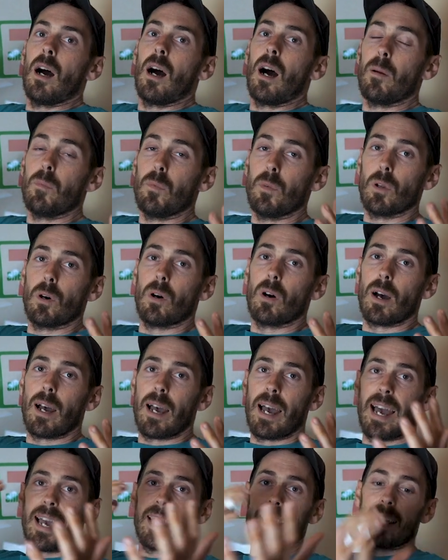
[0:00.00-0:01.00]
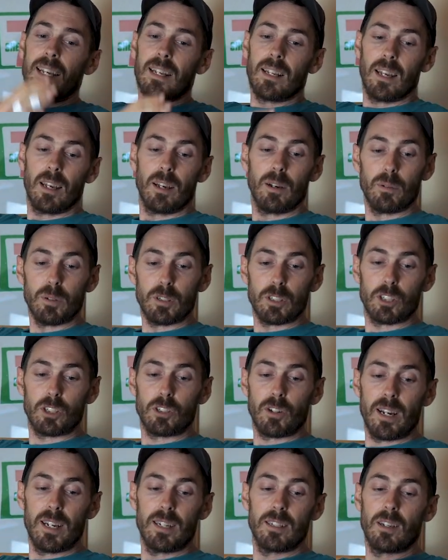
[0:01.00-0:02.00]
I'm not hanging with
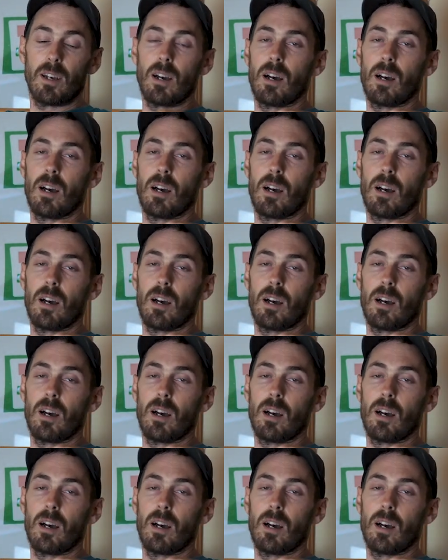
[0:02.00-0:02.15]
straight